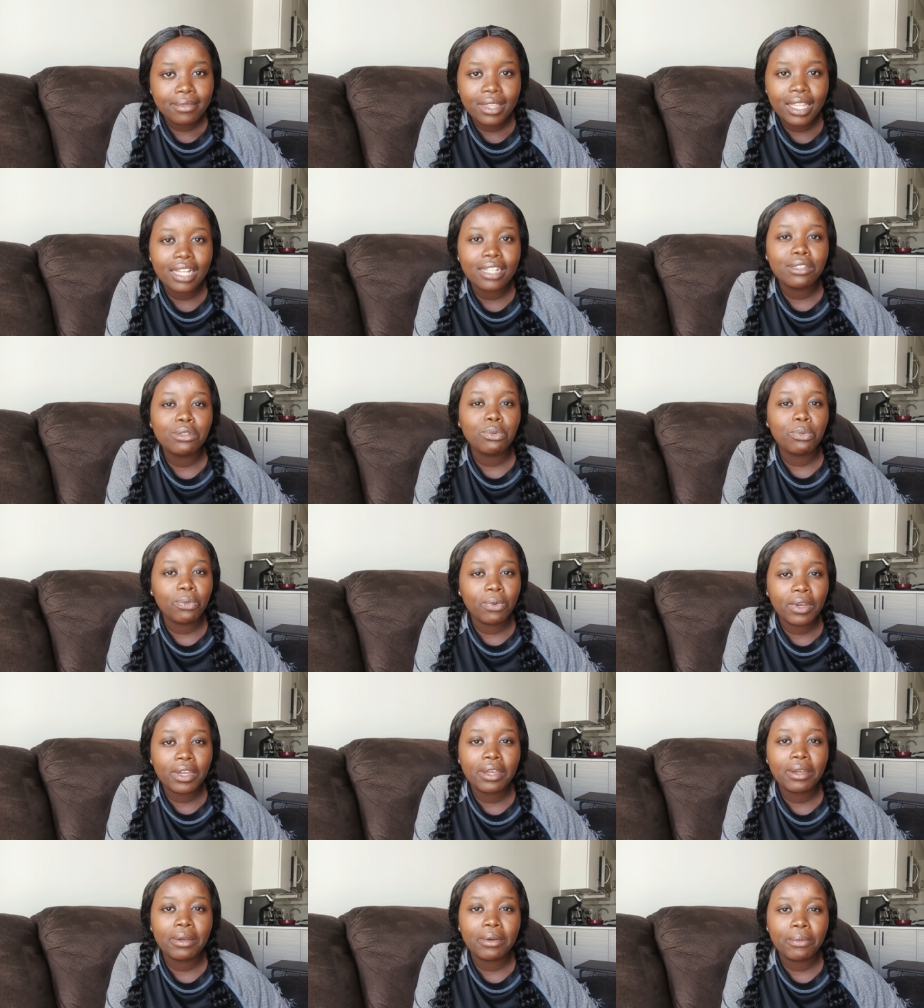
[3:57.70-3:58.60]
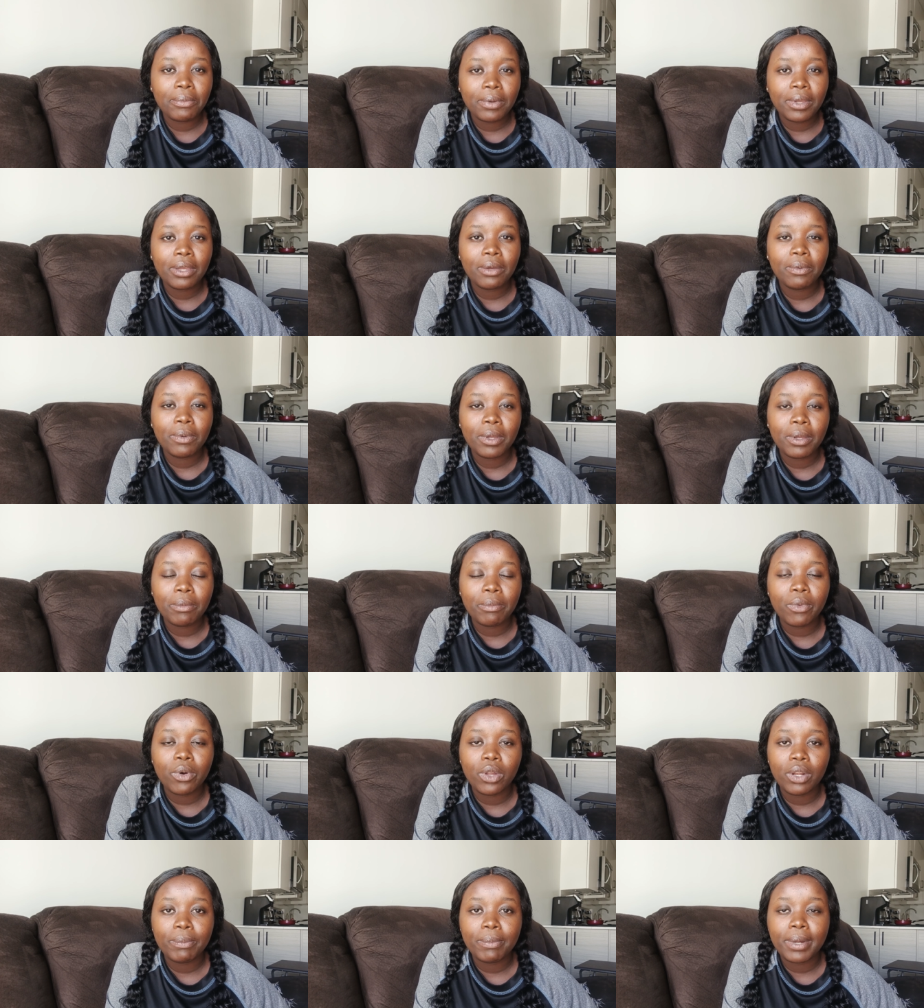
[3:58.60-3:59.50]
that's way way way
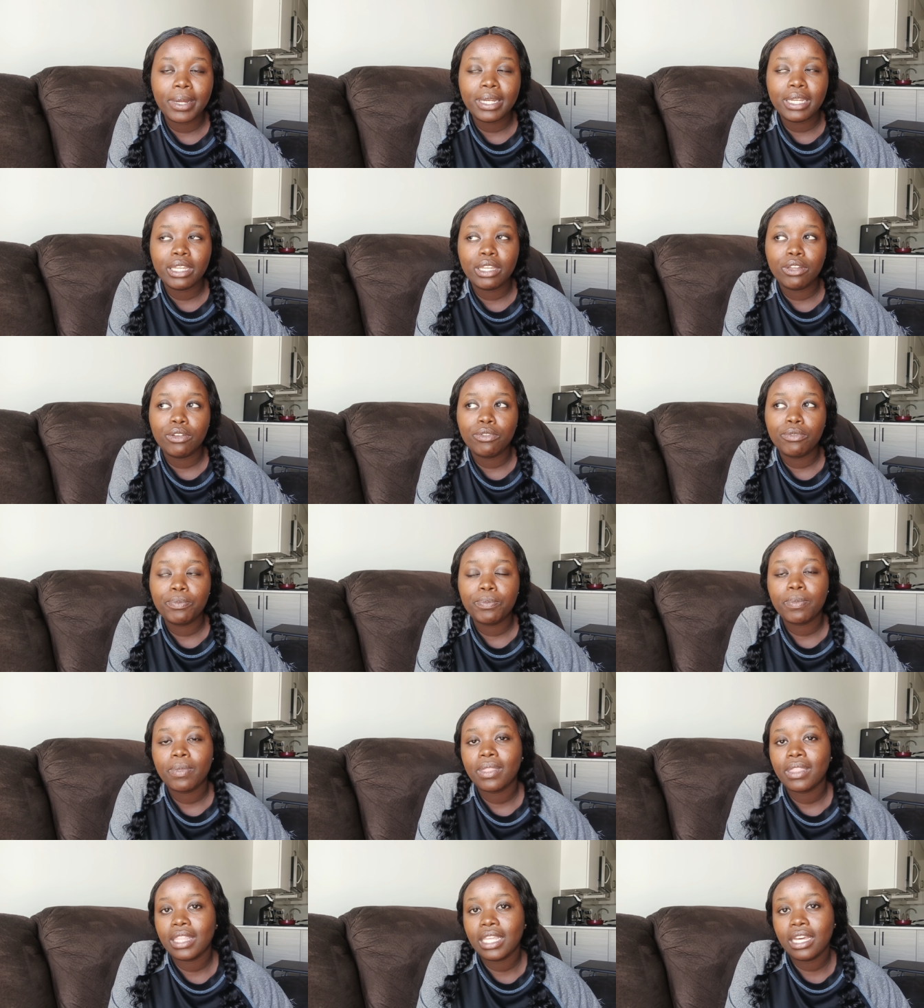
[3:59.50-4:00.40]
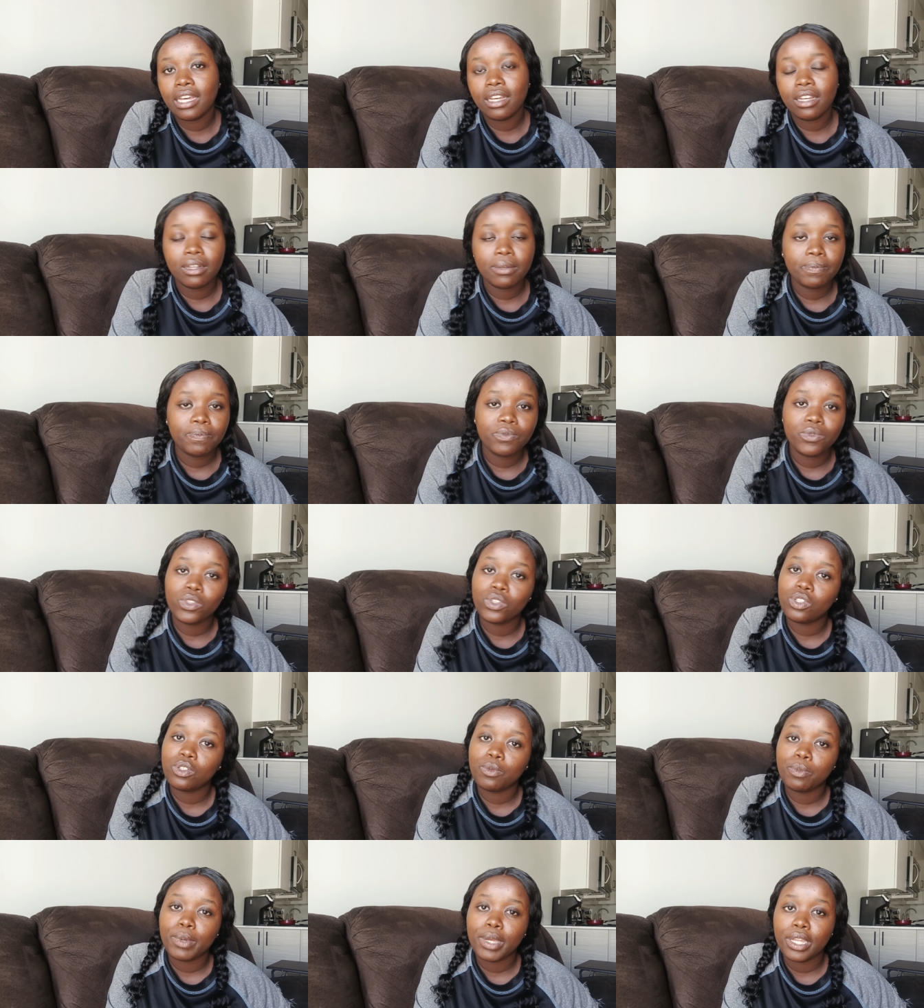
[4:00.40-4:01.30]
more money uh, to
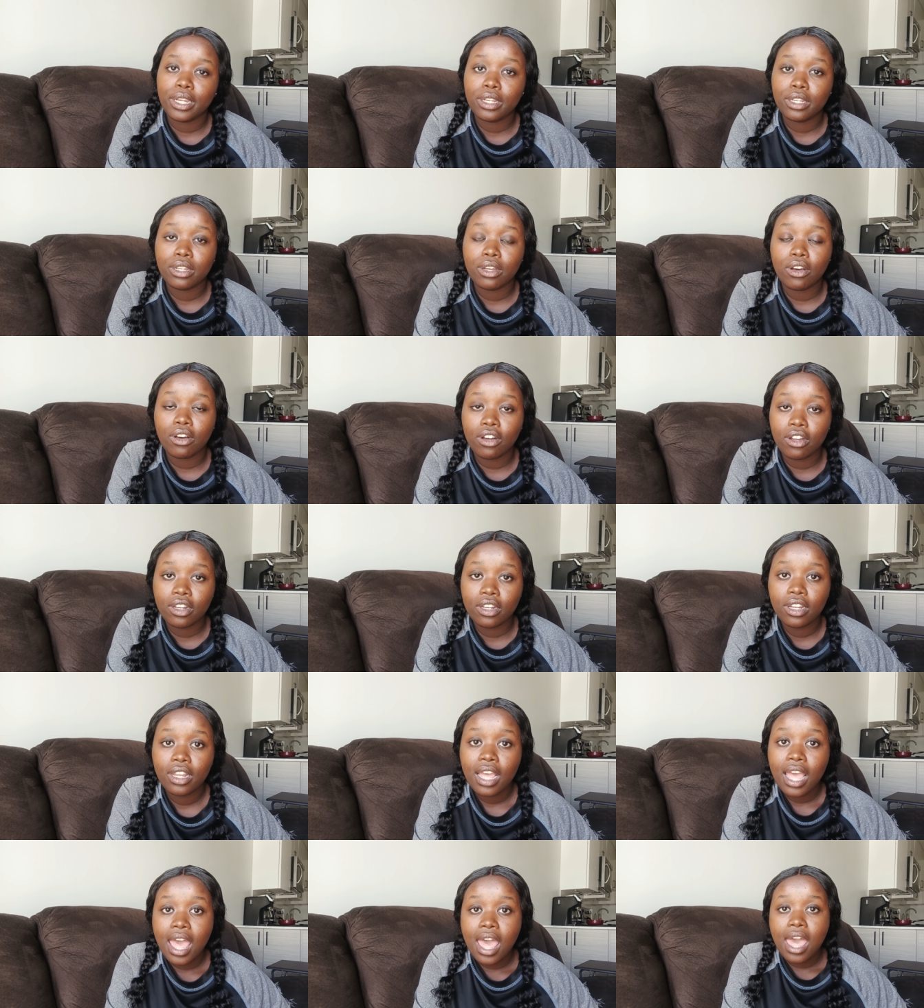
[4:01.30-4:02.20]
spend on